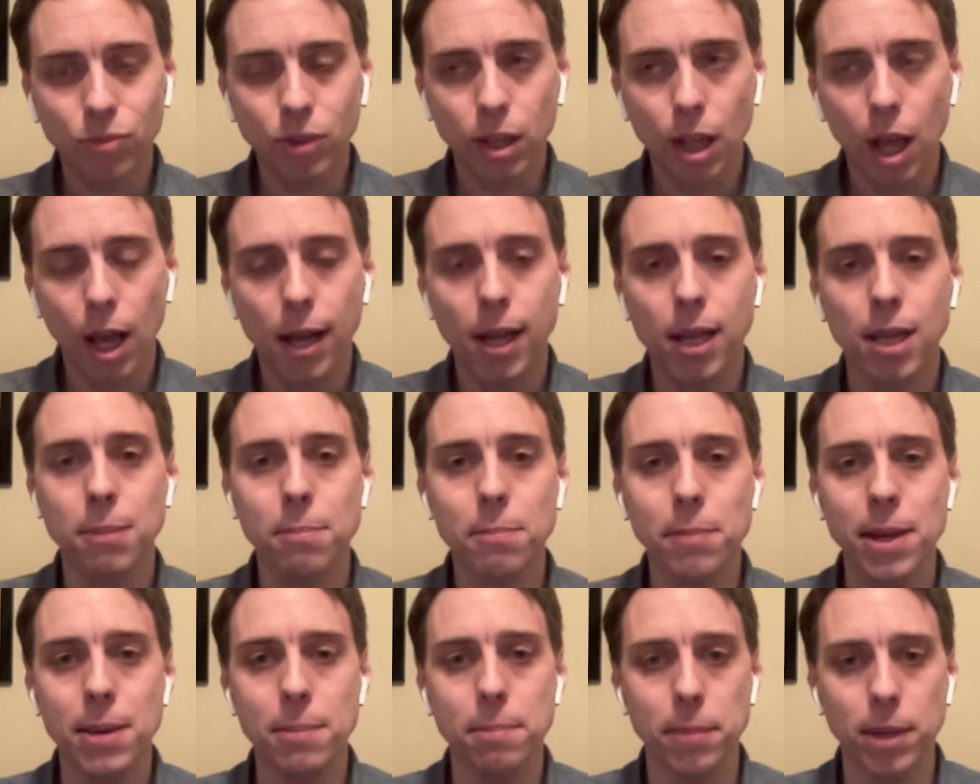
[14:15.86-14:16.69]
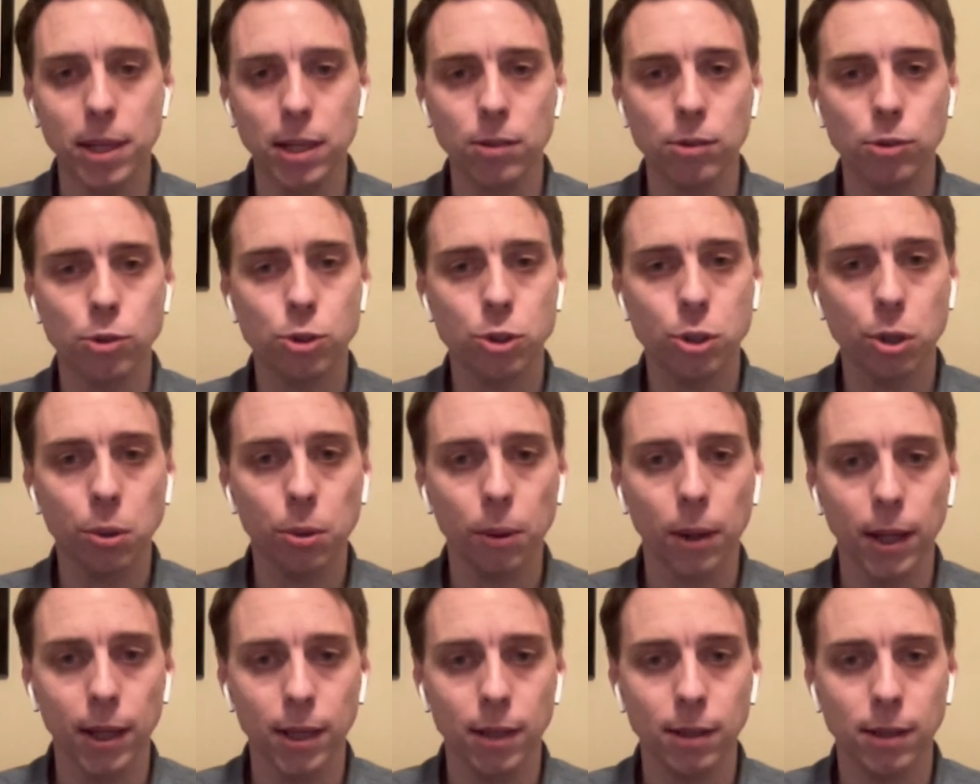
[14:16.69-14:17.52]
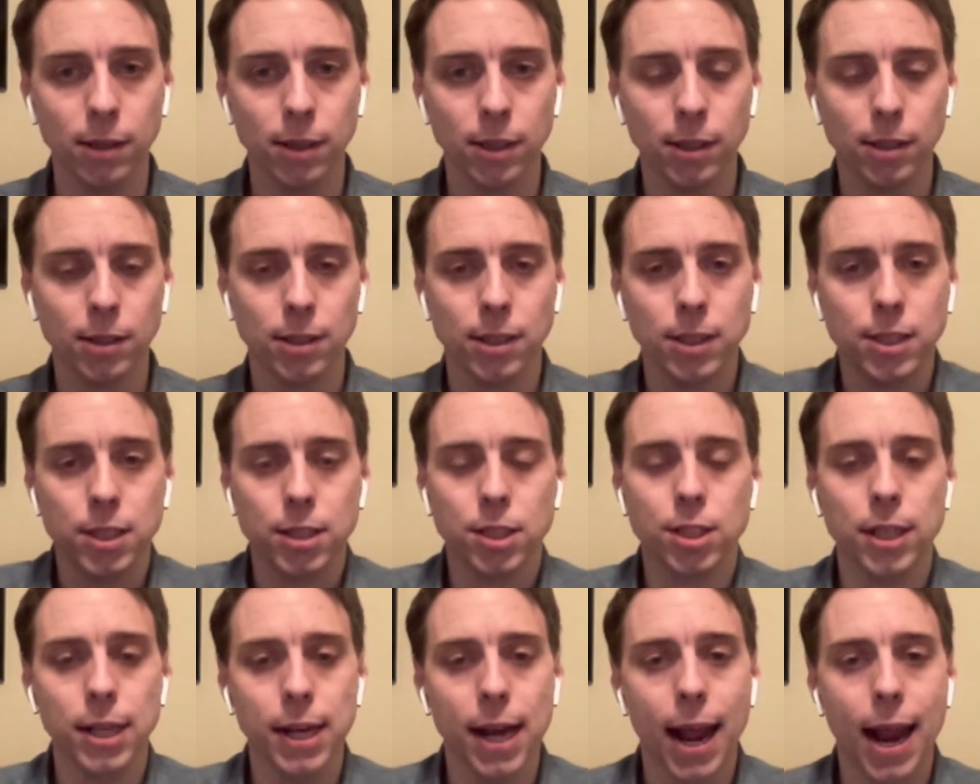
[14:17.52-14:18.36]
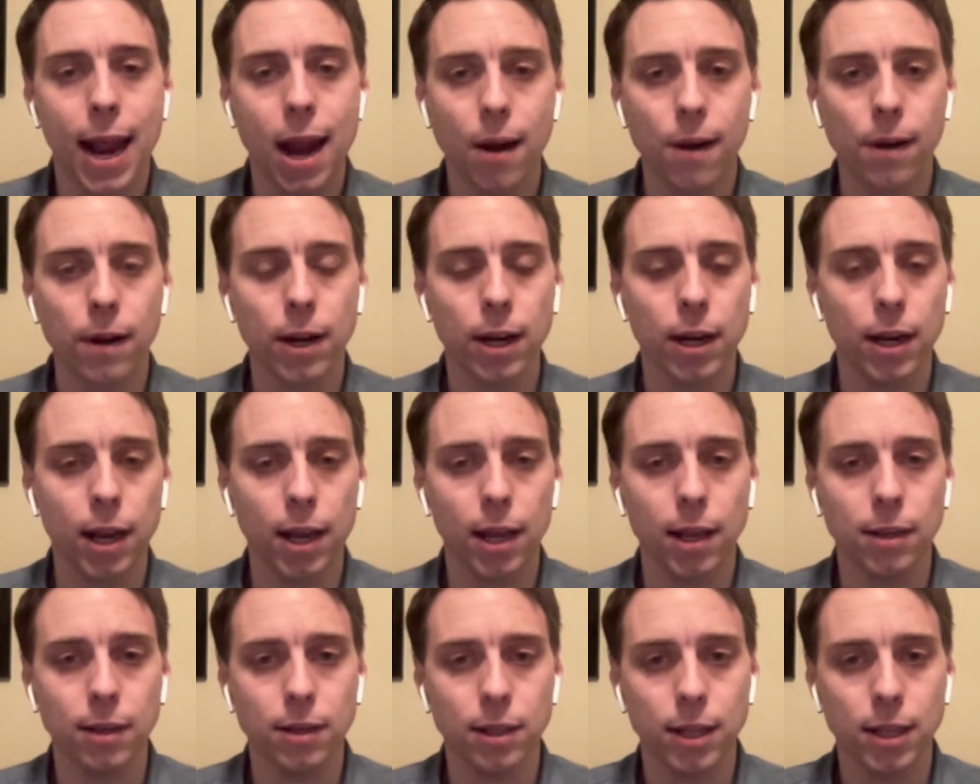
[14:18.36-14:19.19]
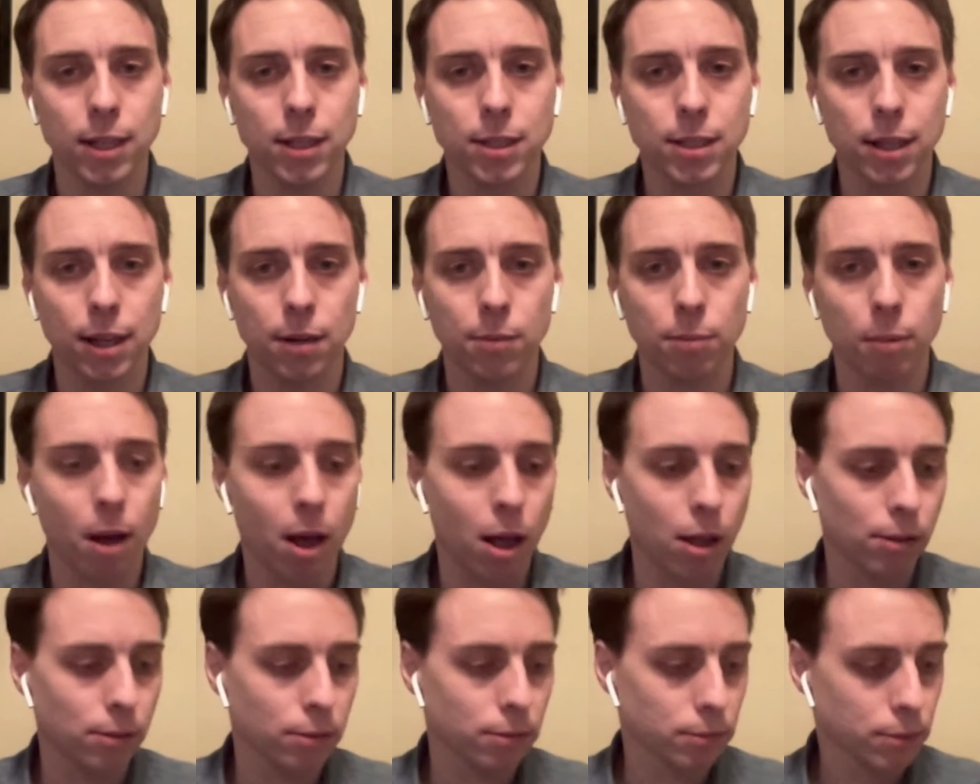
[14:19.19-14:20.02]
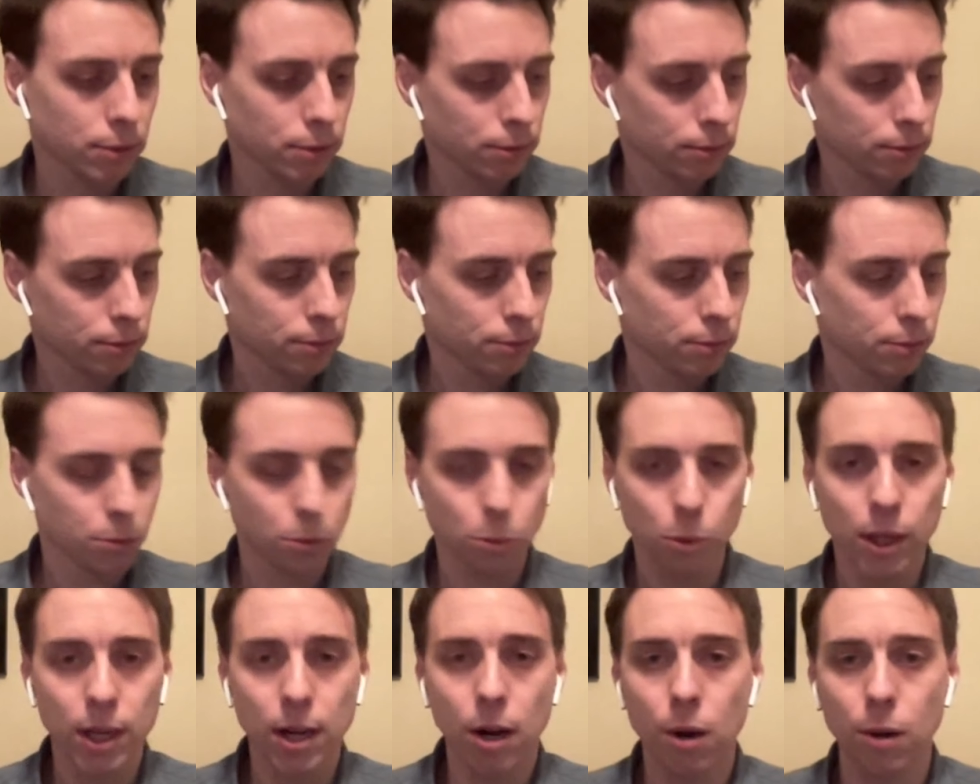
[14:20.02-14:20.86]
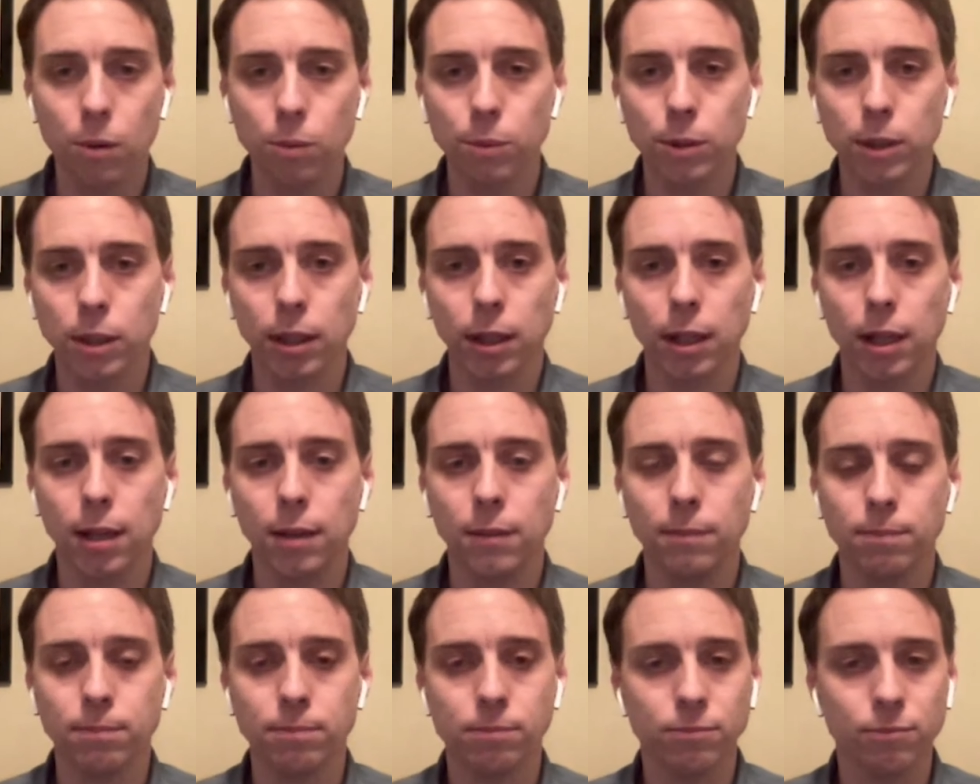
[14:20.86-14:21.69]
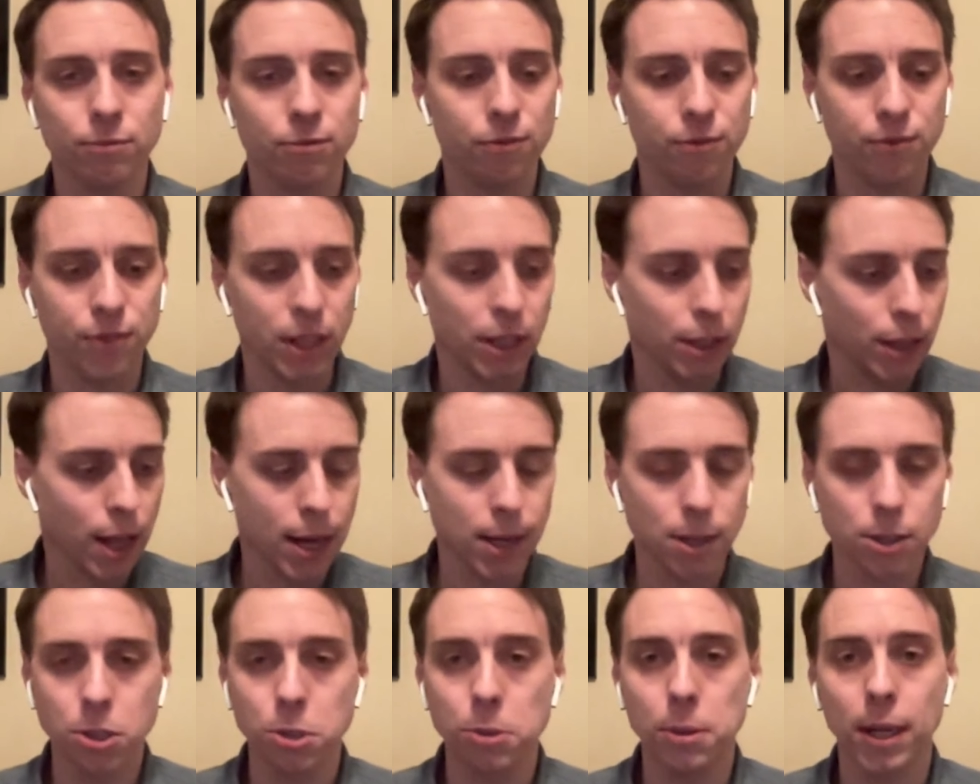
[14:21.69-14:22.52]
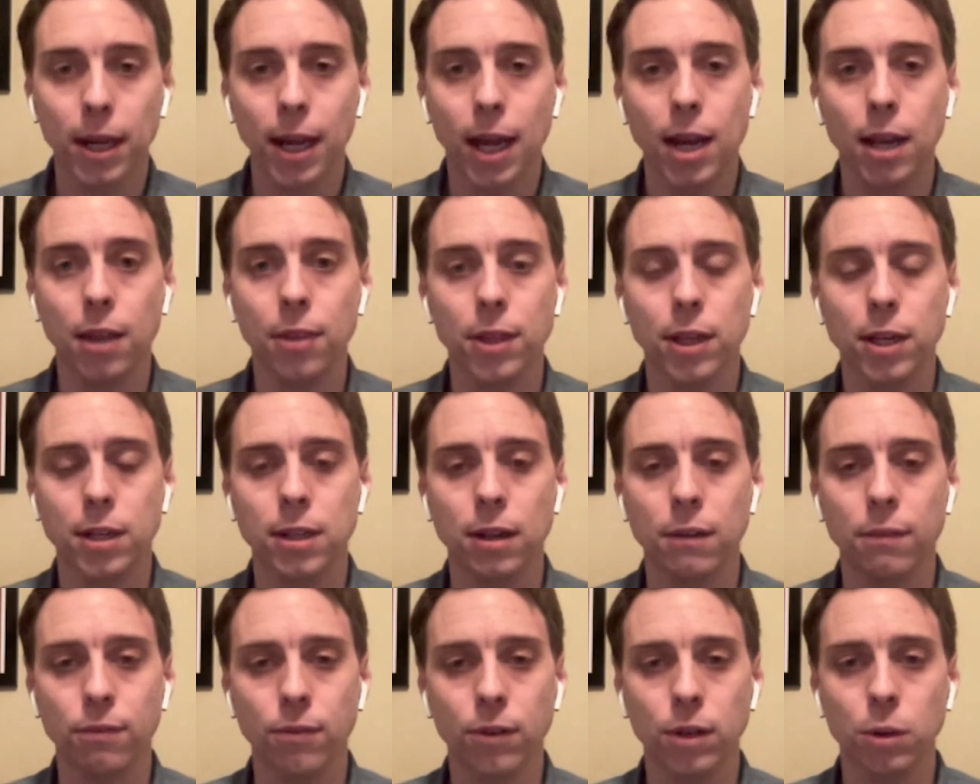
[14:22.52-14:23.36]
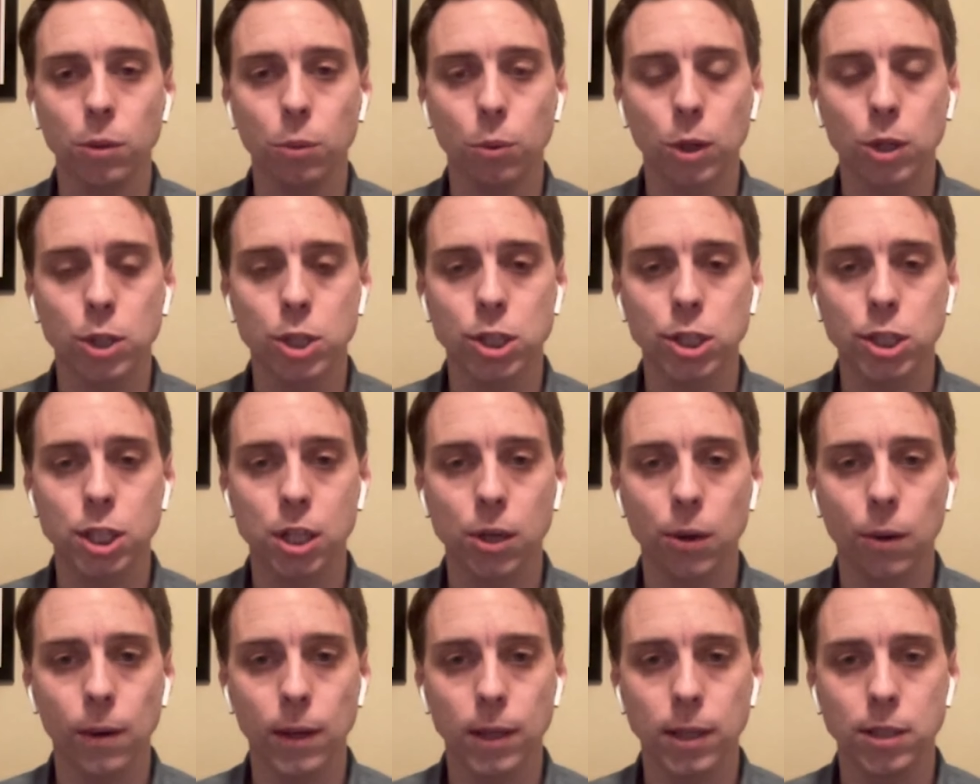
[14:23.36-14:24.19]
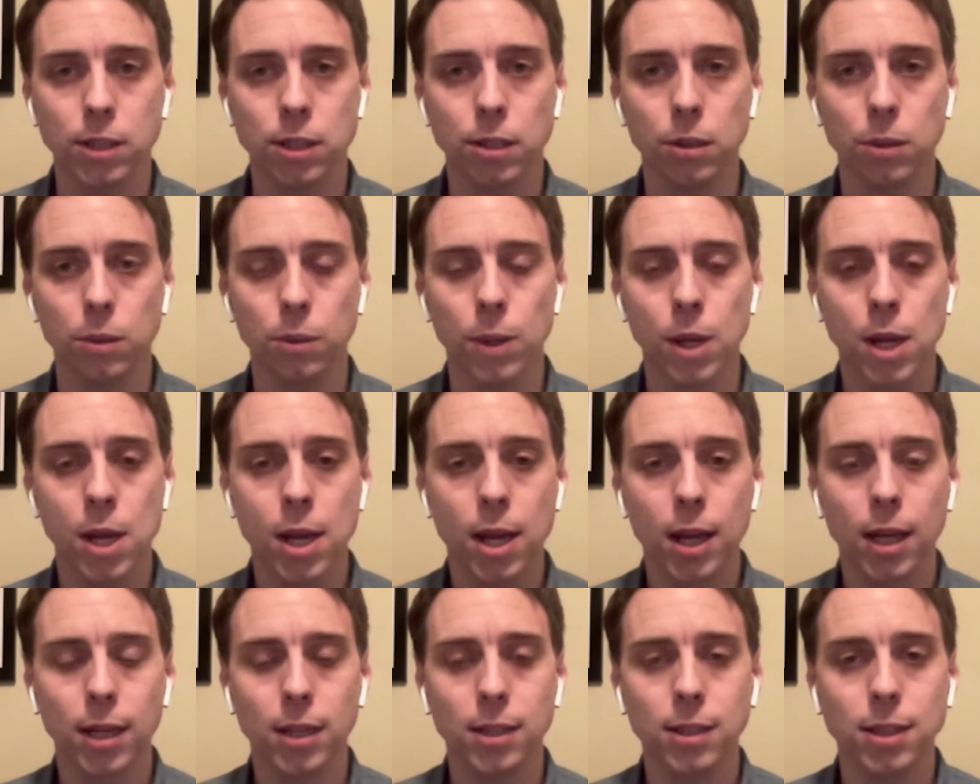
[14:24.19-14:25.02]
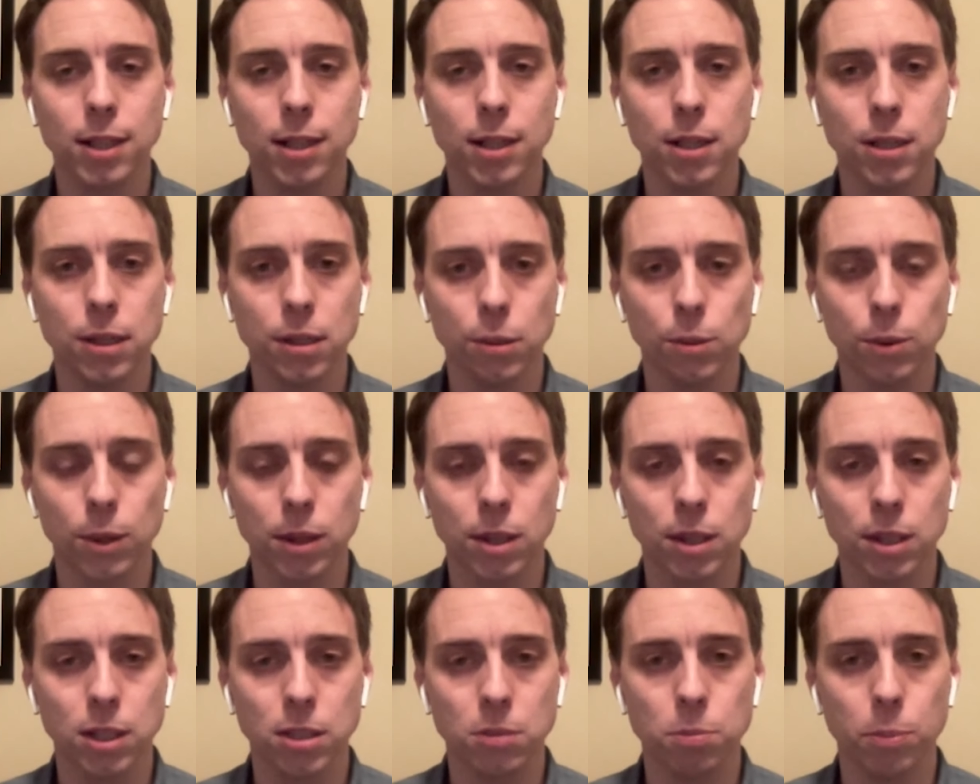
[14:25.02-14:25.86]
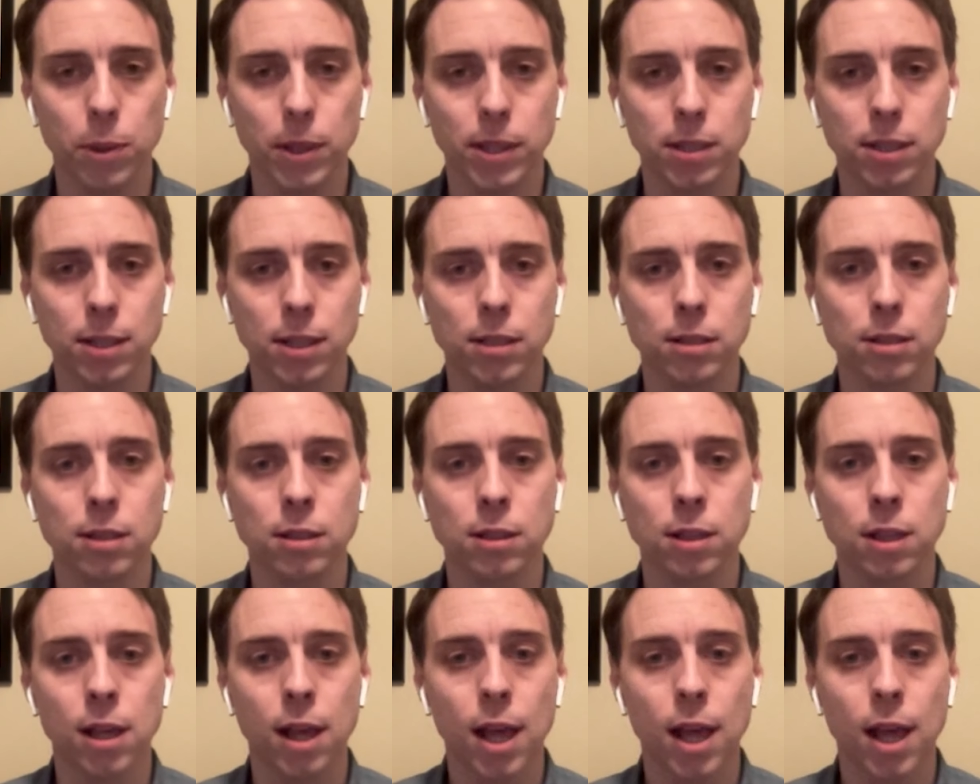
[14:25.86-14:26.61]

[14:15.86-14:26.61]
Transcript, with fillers: a commitment to it. They just inherited it and they right. said, well, we don't really feel like doing anything different. We're just going to continue with this business.